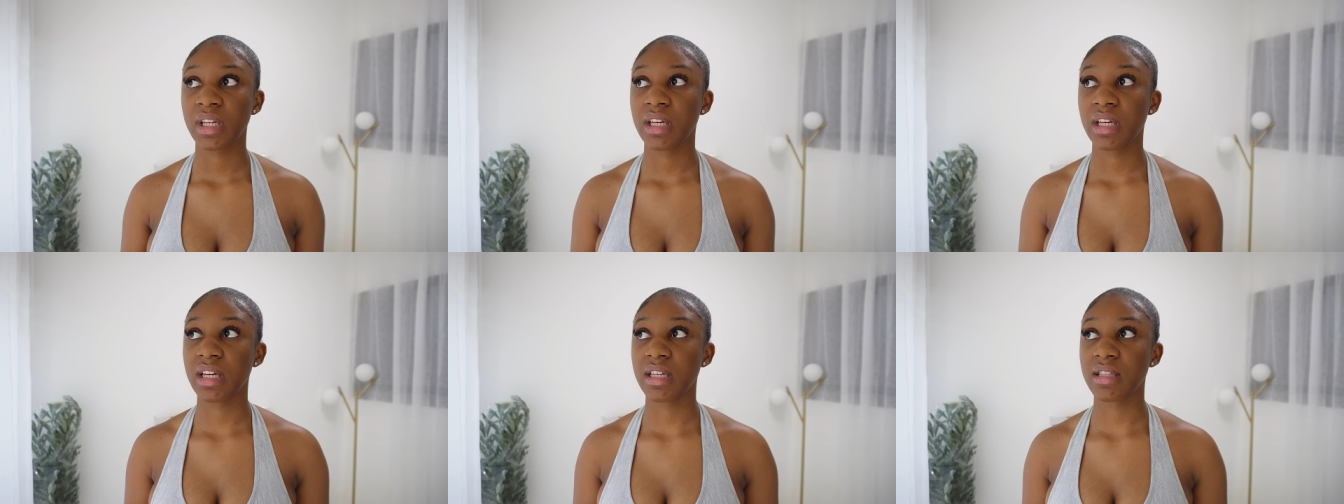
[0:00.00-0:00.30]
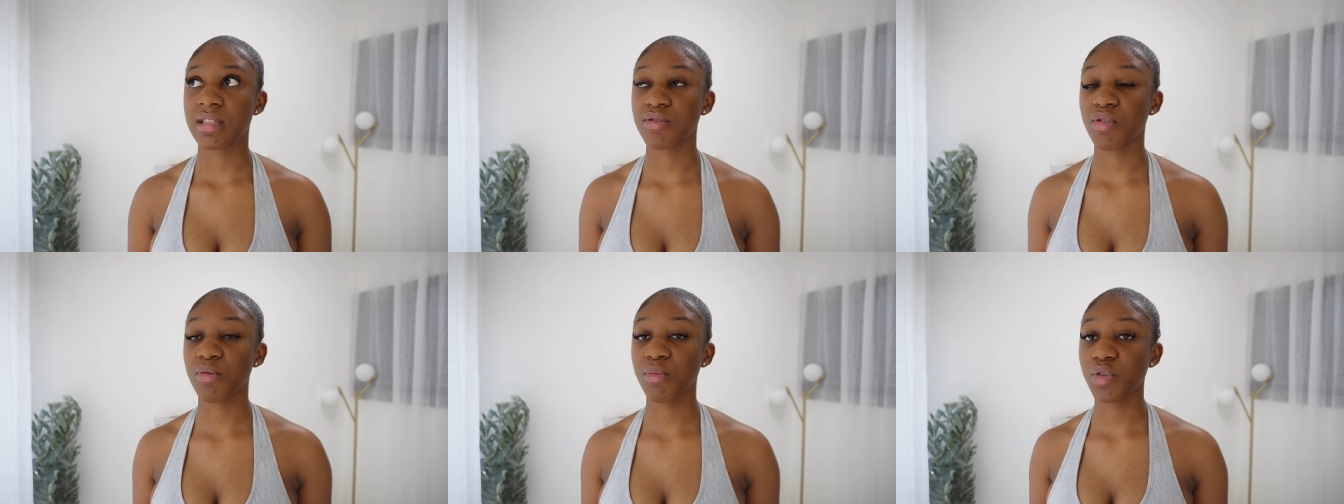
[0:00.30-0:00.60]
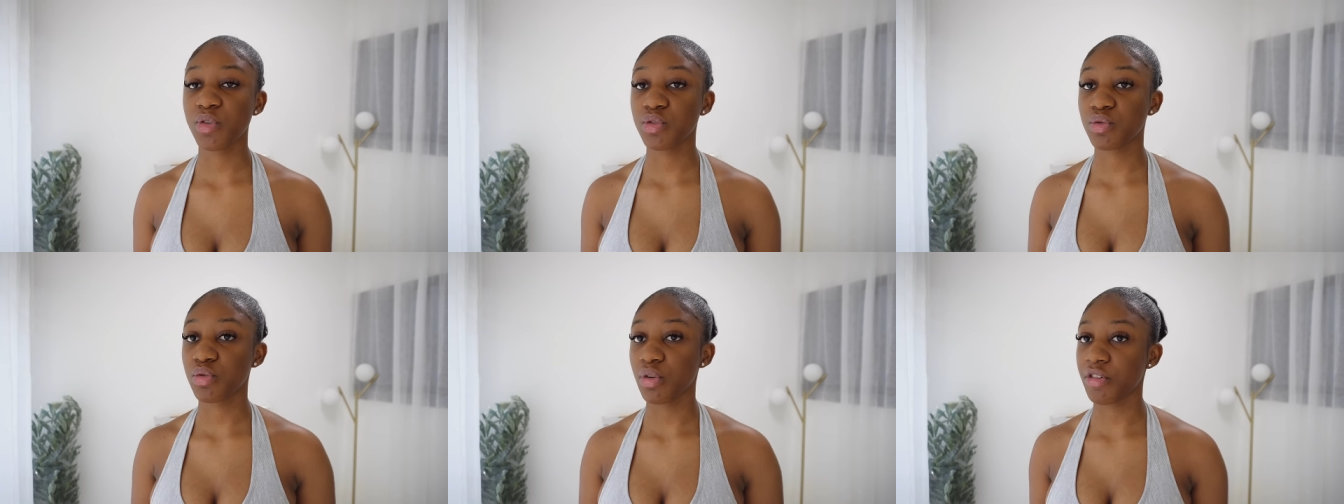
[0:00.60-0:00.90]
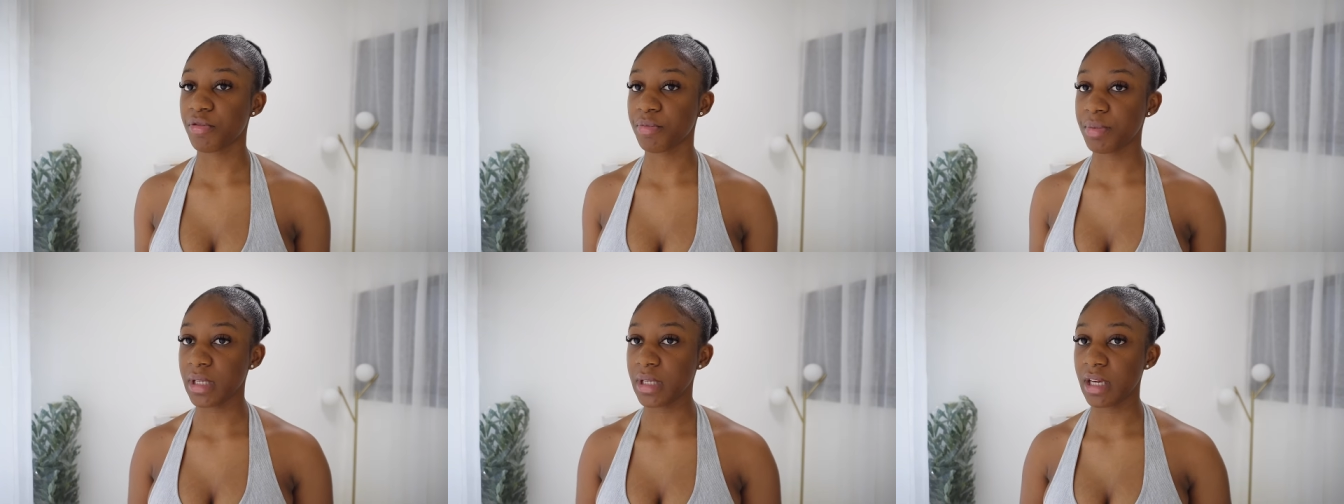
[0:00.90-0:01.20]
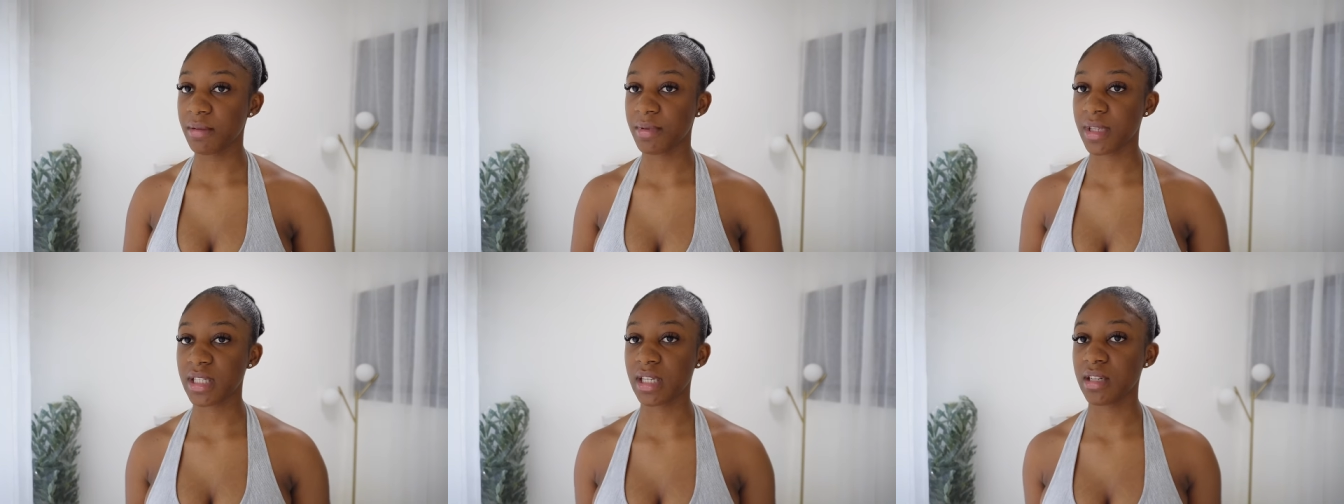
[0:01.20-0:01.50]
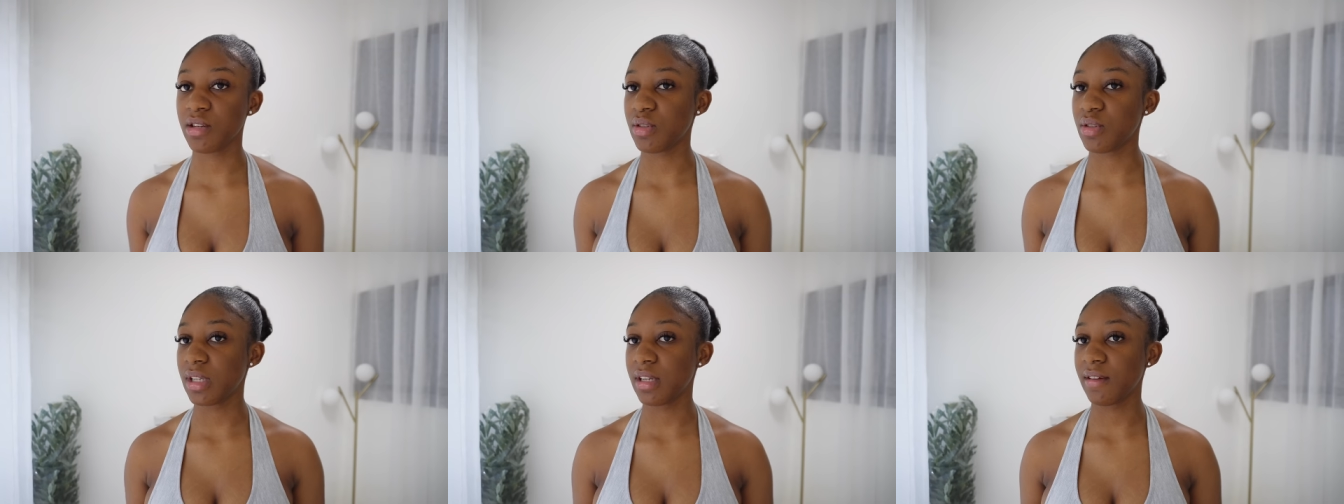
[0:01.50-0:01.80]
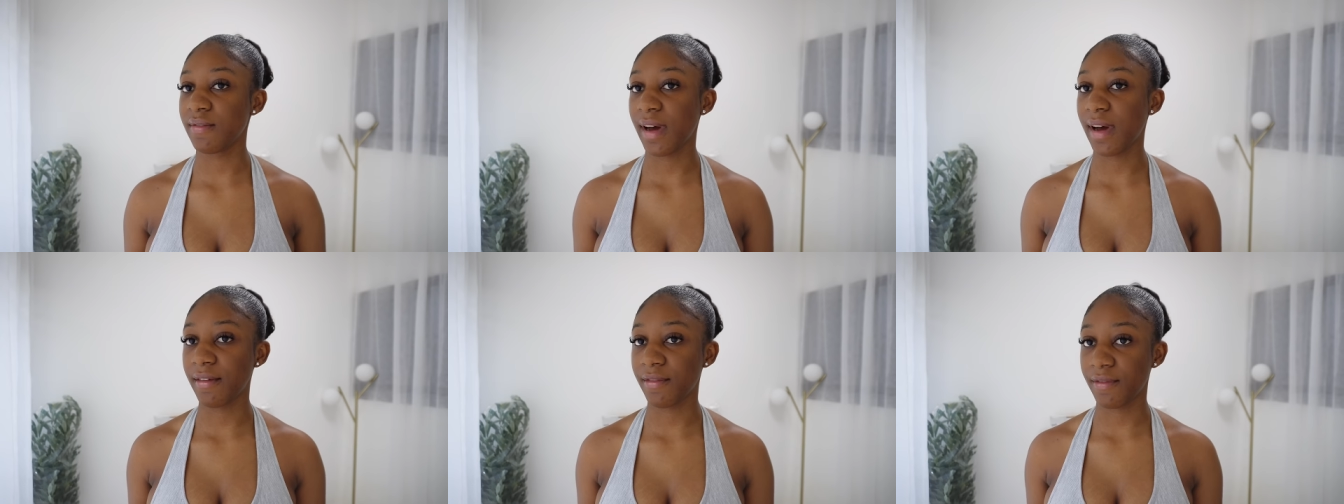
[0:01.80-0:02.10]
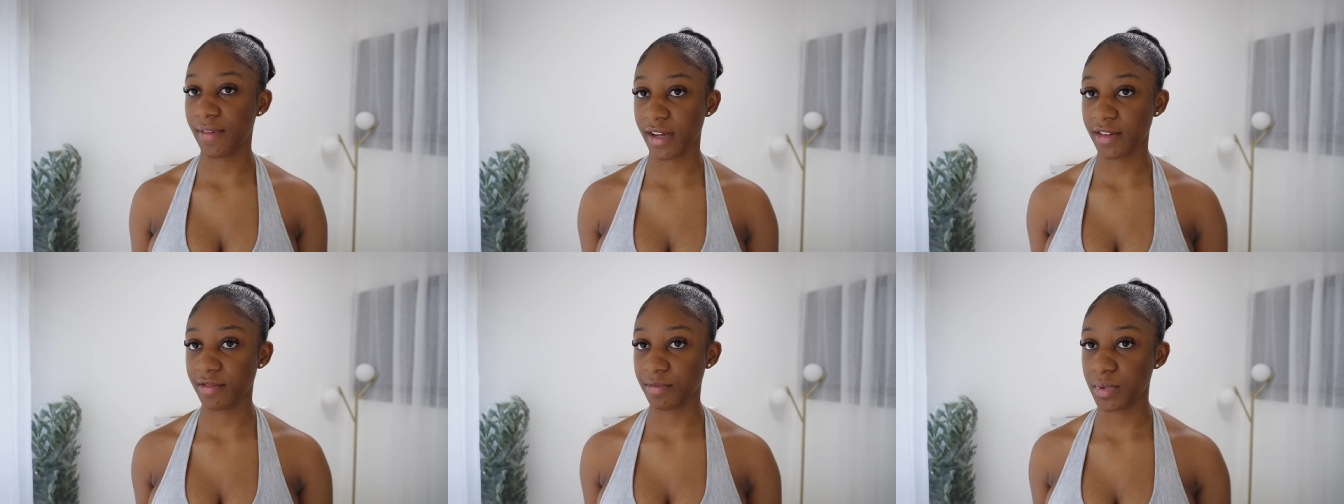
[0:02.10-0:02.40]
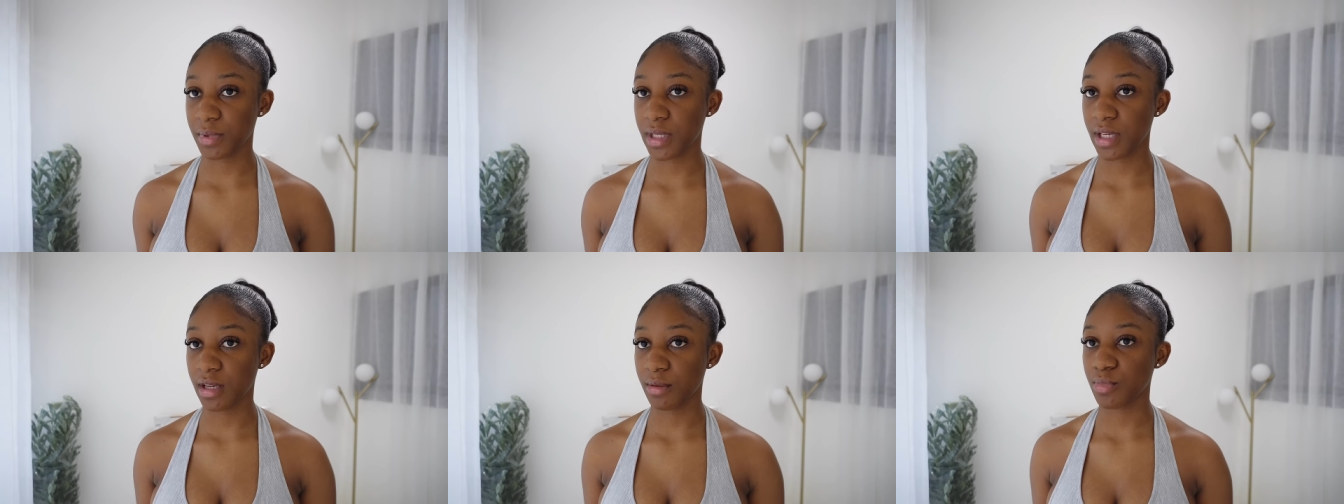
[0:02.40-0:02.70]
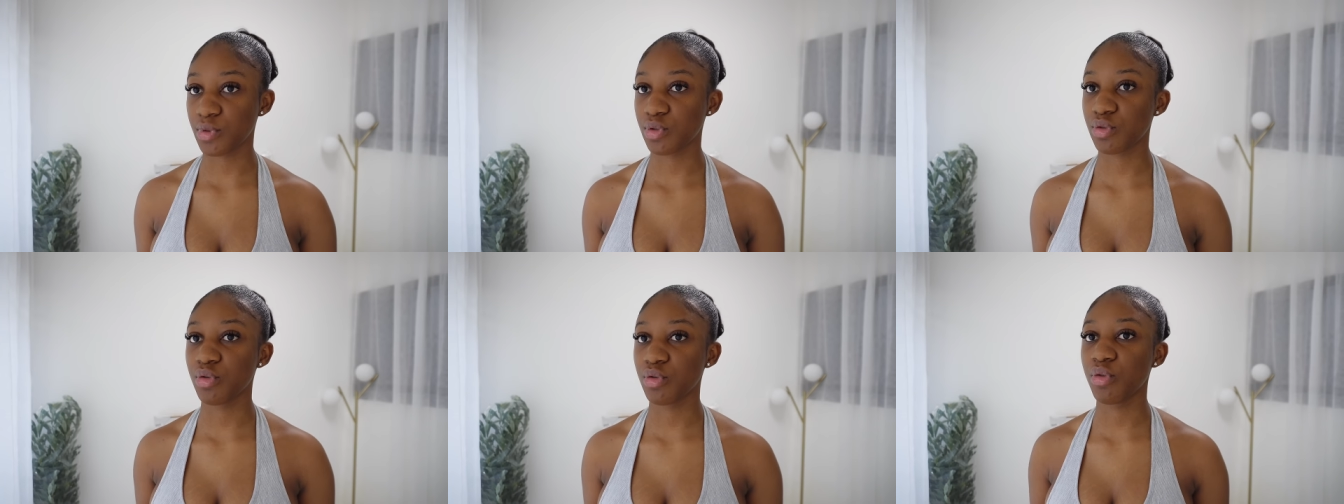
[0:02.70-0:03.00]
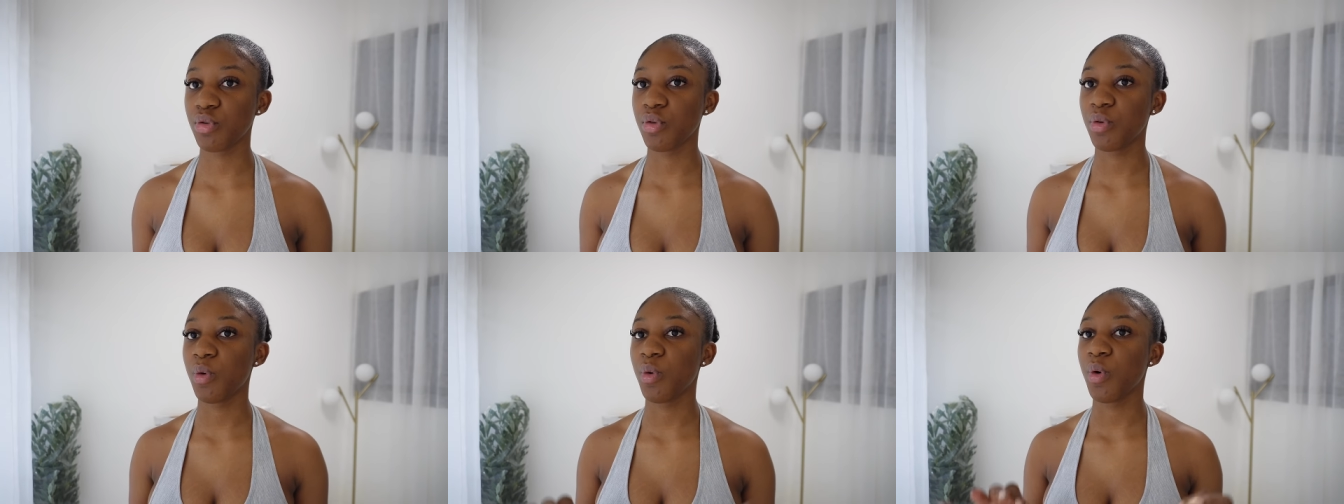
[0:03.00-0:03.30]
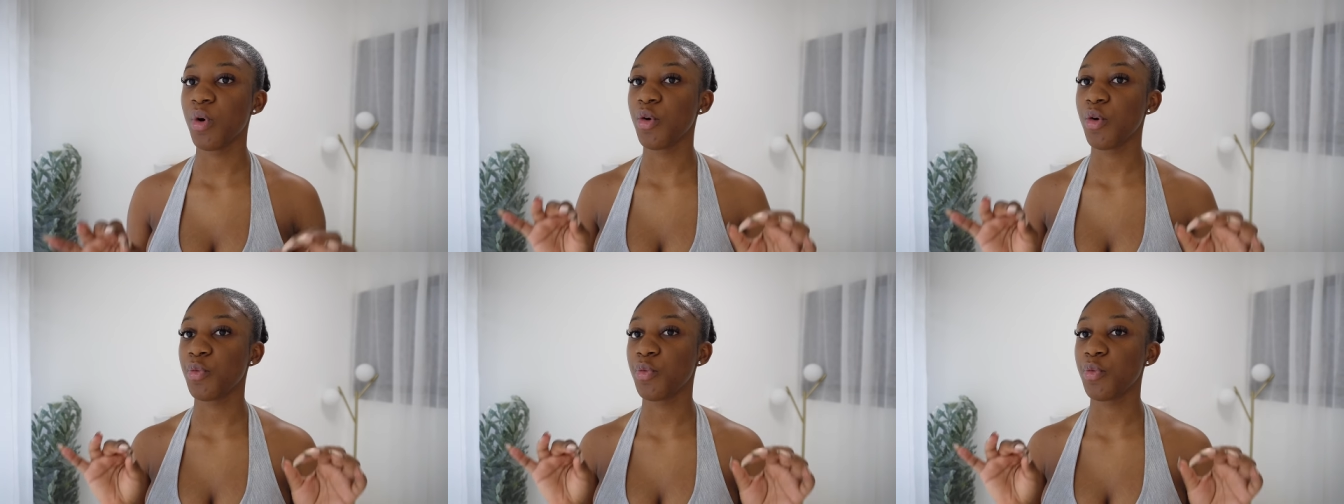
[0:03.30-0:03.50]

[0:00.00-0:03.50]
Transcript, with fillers: it's almost 12 p.m they said they'll deliver at 5 p.m so